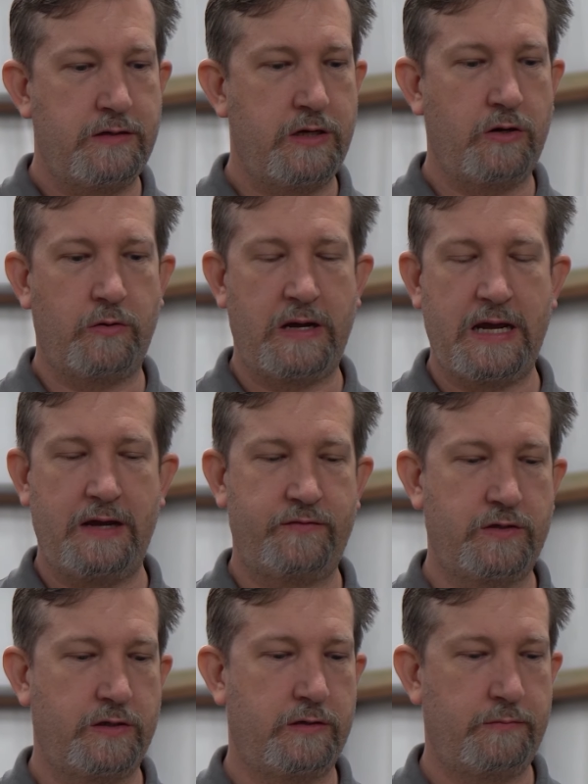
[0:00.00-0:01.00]
You don't have
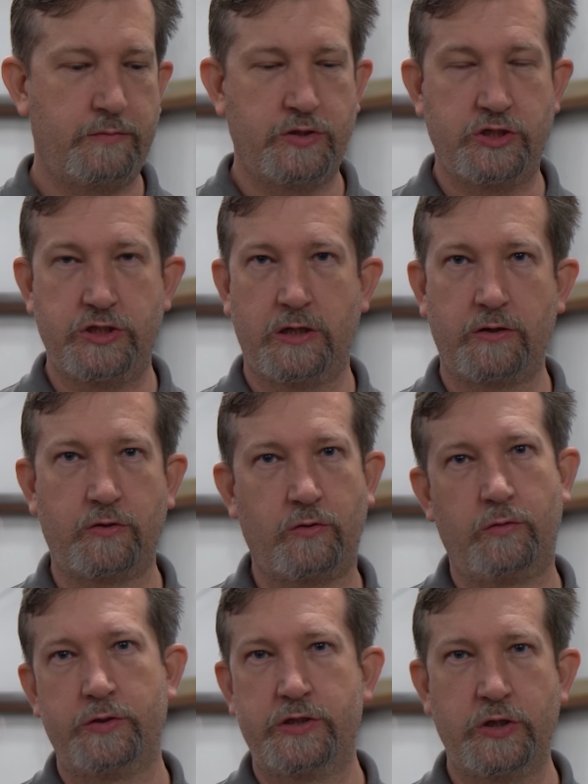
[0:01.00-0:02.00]
to
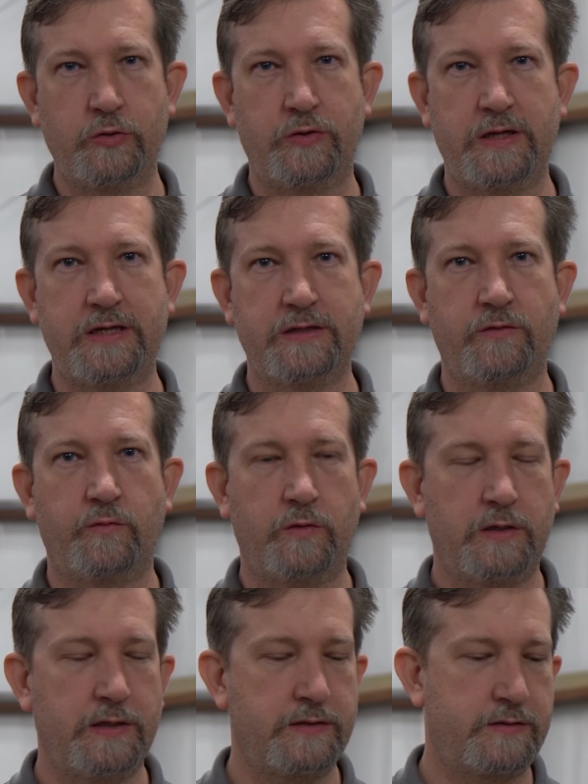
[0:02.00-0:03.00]
juggle 2 things at
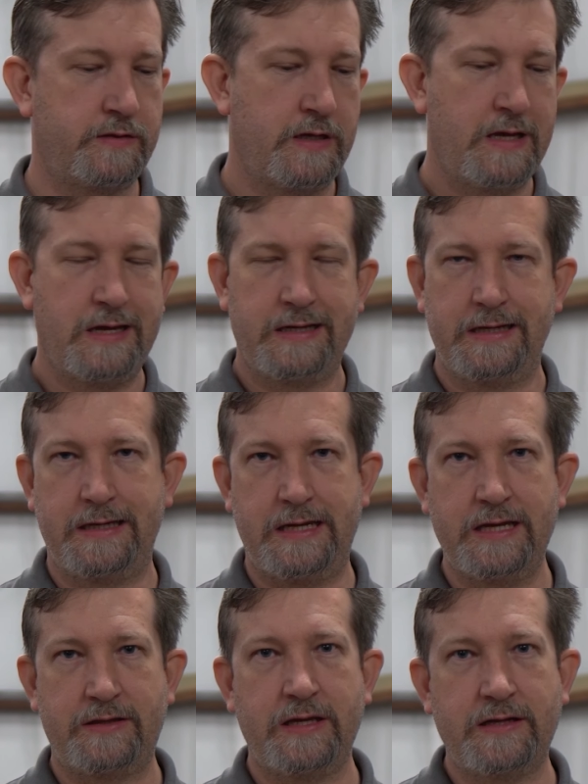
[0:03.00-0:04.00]
once.
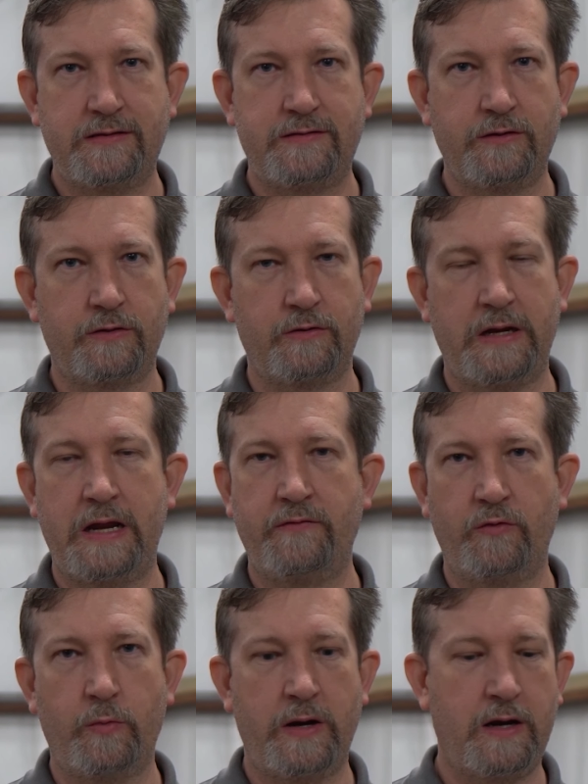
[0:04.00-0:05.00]
Get that sealer
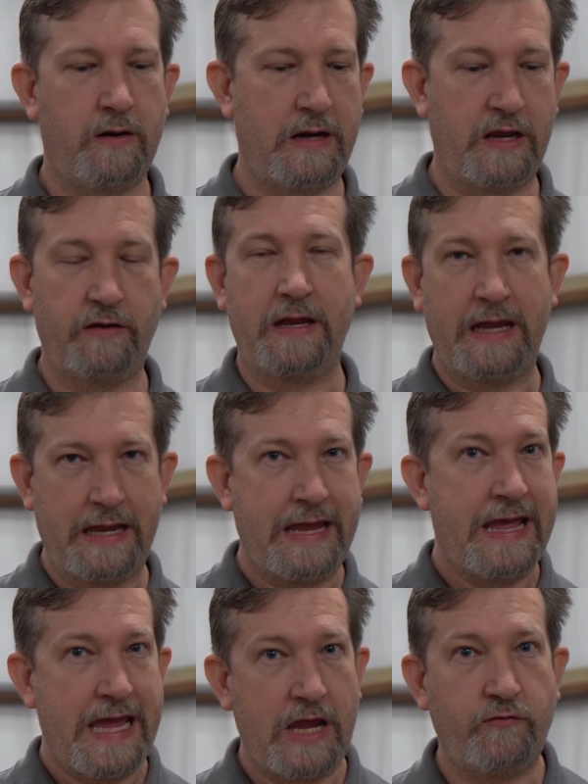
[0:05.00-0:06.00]
everywhere.
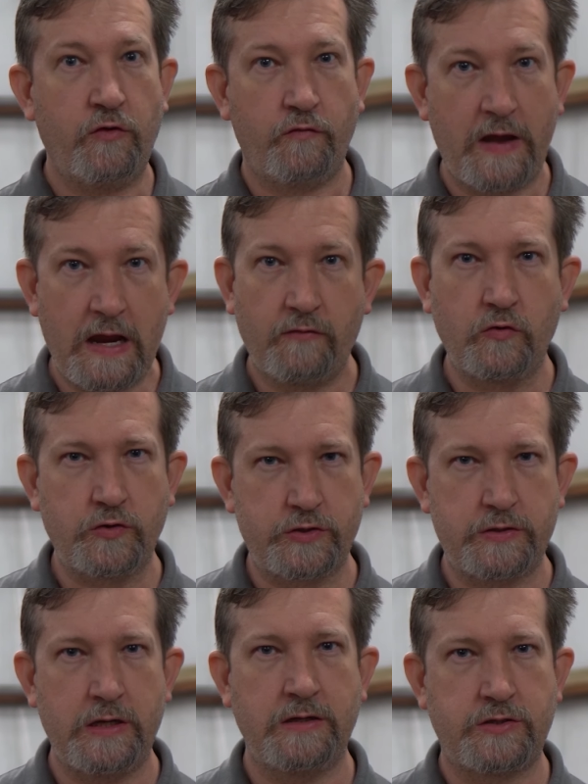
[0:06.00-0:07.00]
If you've ever
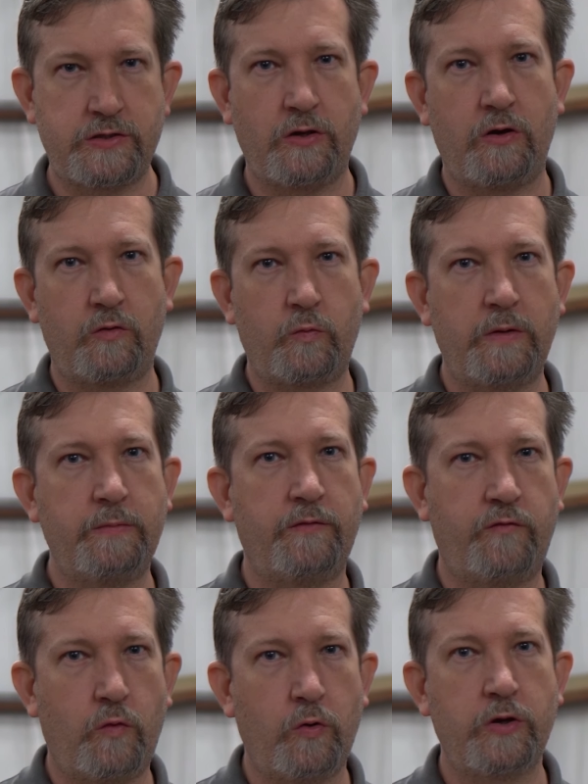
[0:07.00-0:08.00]
installed one
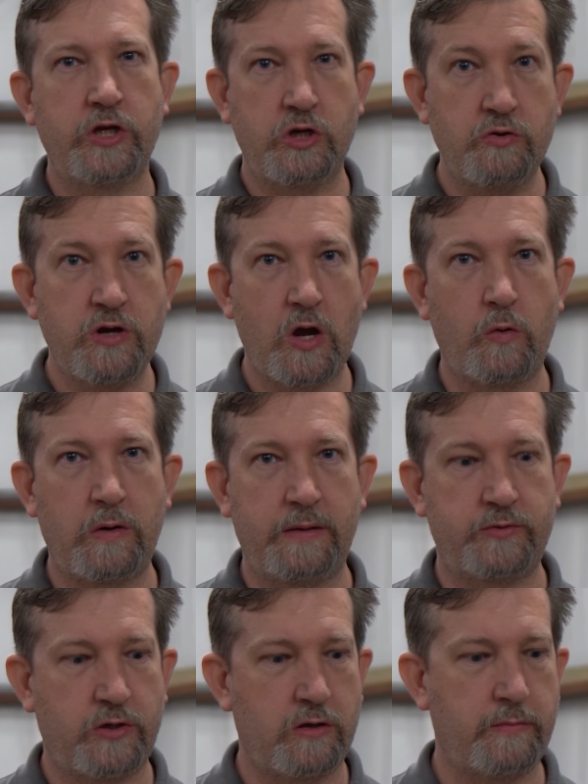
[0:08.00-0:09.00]
before, you know what I'm
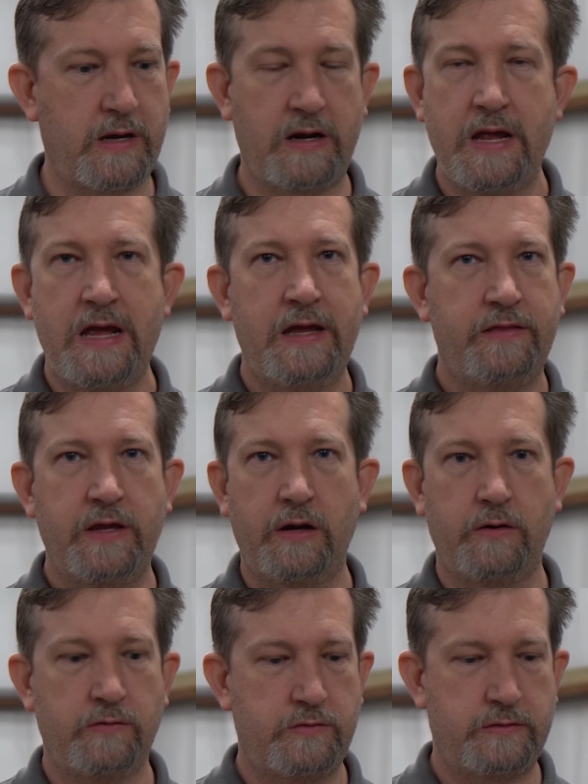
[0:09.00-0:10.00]
talking about.
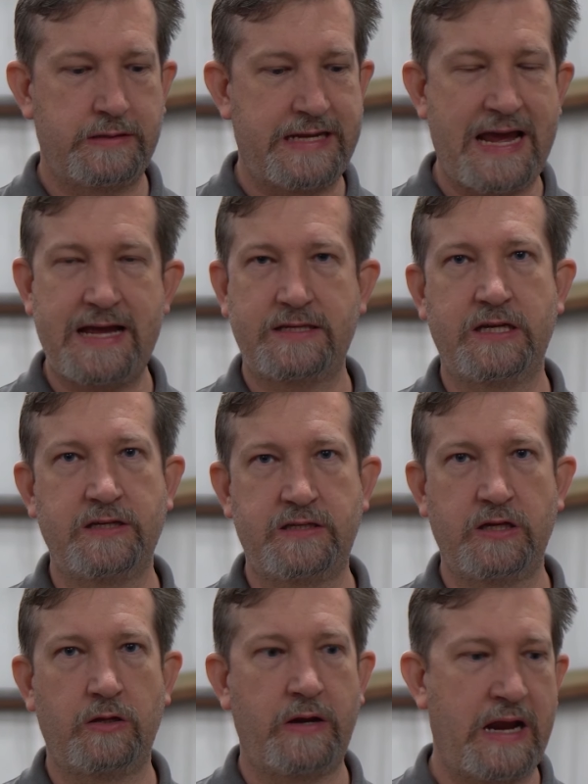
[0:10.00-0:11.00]
There's gasket
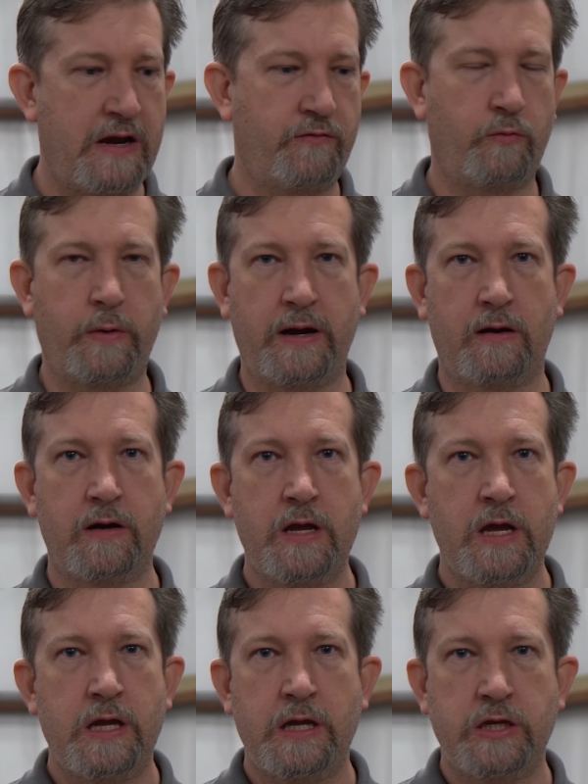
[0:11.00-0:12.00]
sealer everywhere.
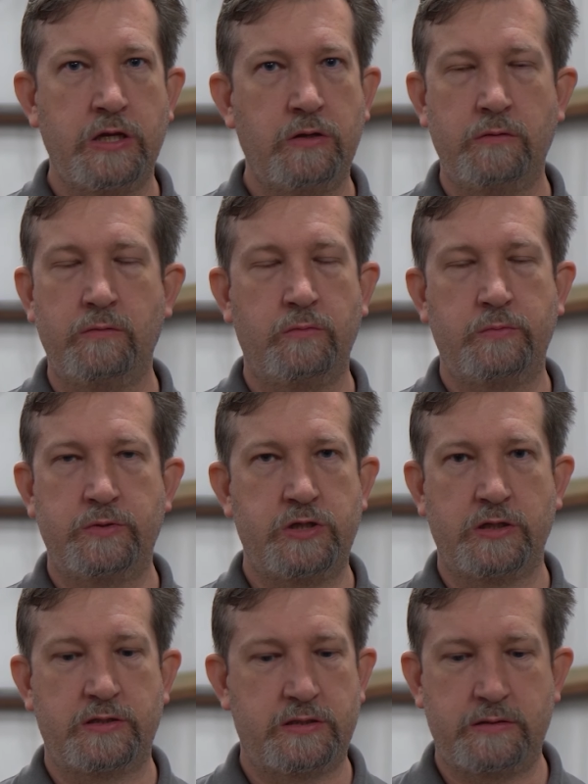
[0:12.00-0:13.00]
It
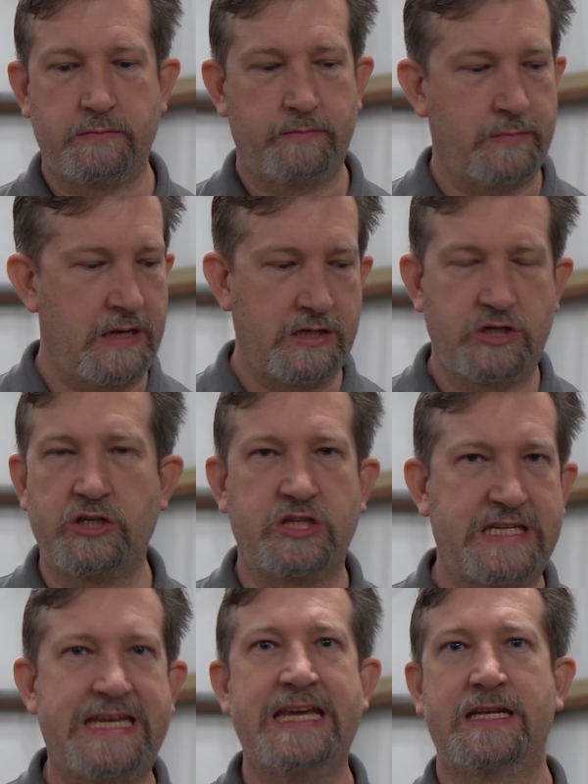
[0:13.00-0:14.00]

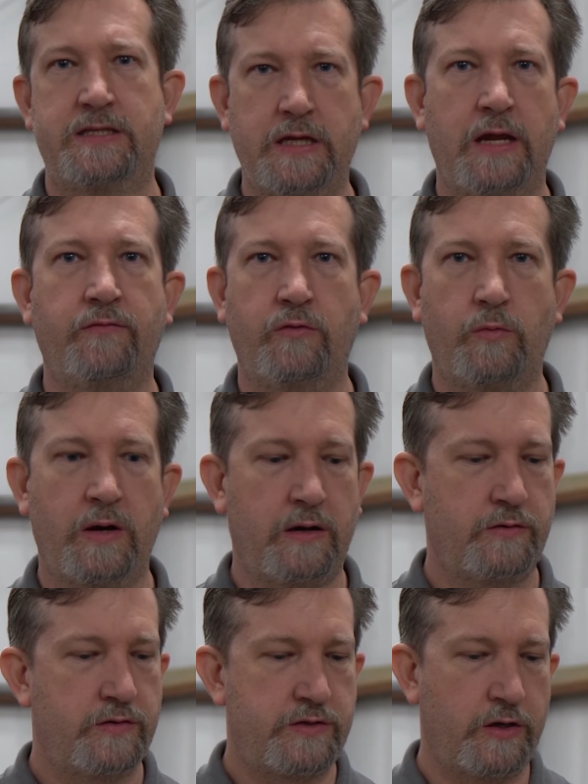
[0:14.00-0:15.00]
just gets
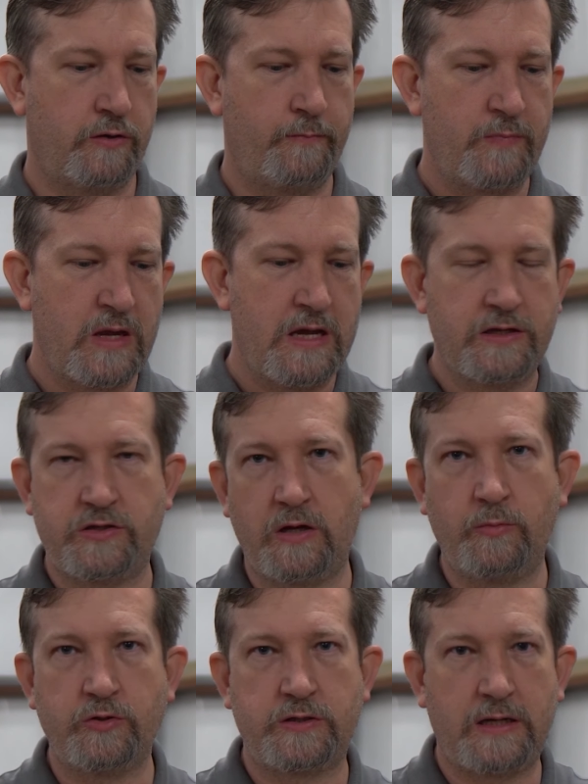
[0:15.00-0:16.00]
everywhere. So it's
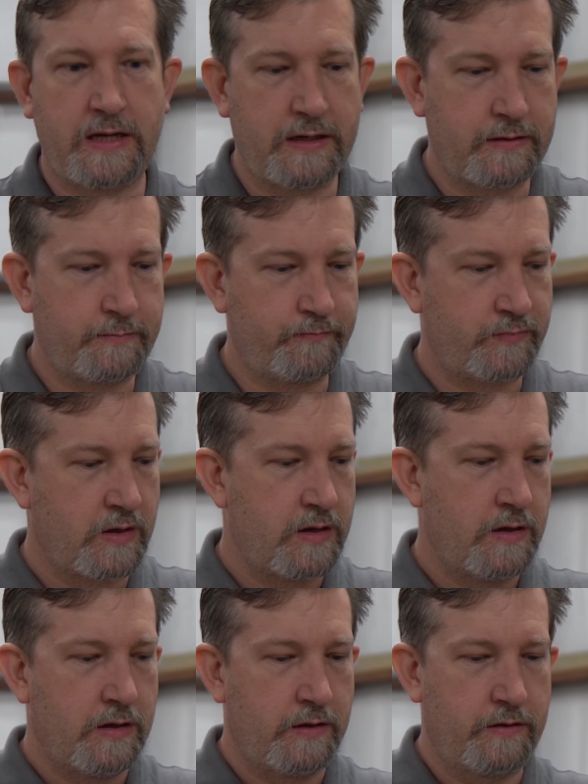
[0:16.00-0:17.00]
almost like
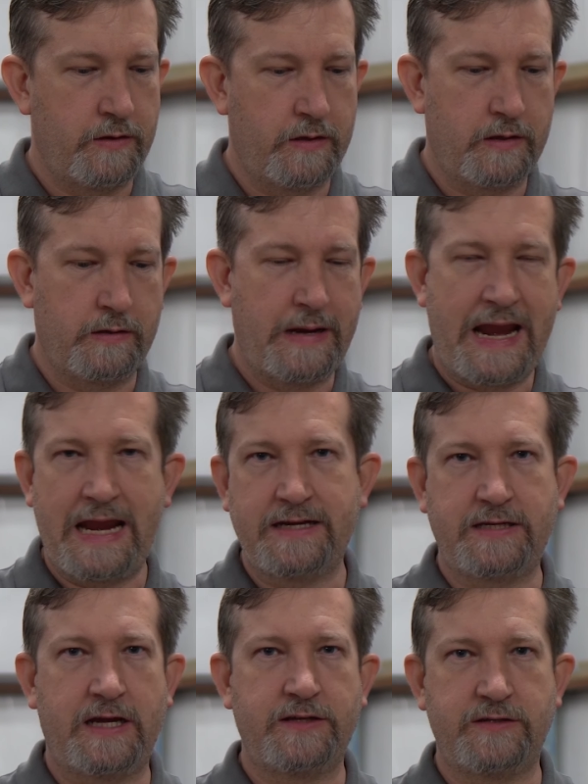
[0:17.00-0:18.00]
the
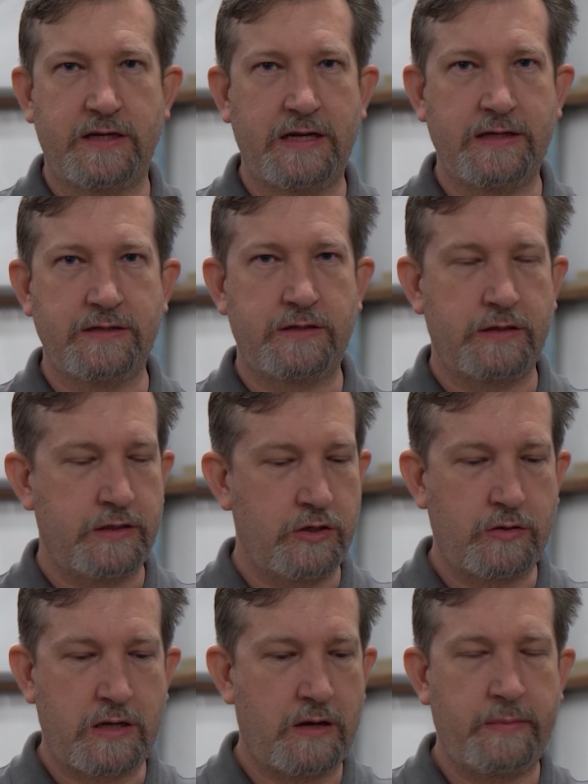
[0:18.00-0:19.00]
anti-seize.
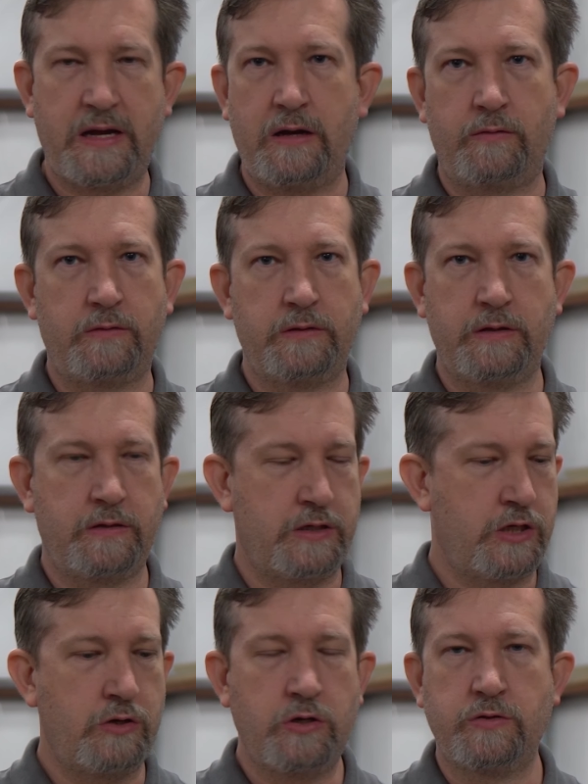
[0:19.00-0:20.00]
You come out,
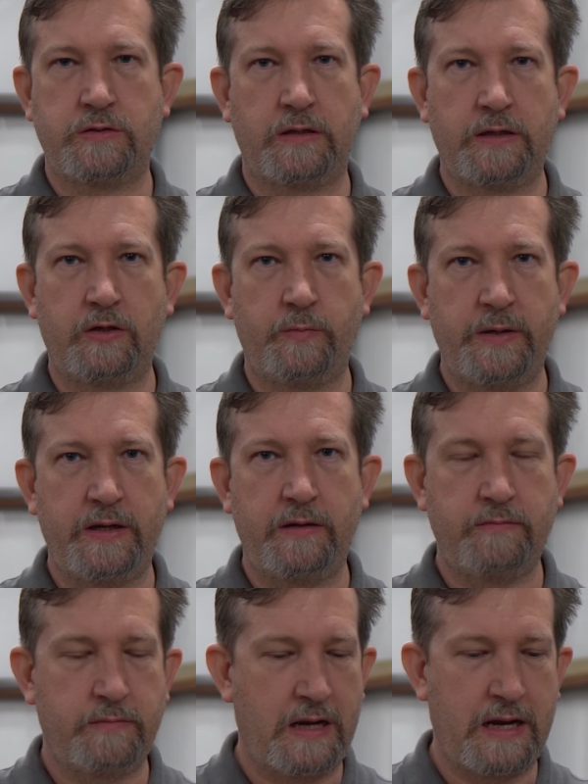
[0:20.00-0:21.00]
you use a little
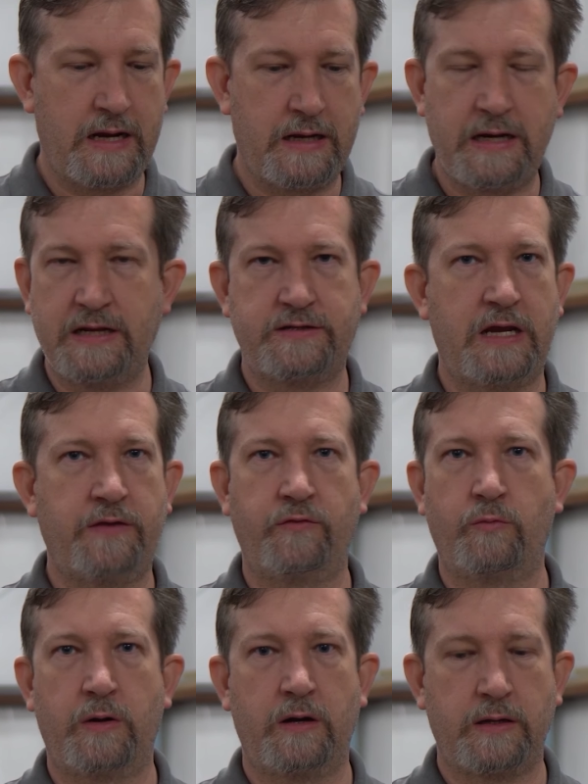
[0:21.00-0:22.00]
bit, and it's
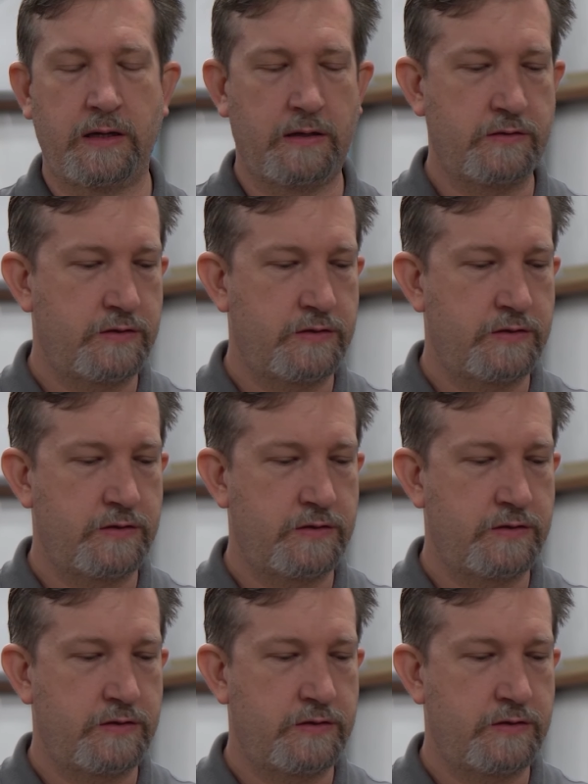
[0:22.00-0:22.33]
everywhere again.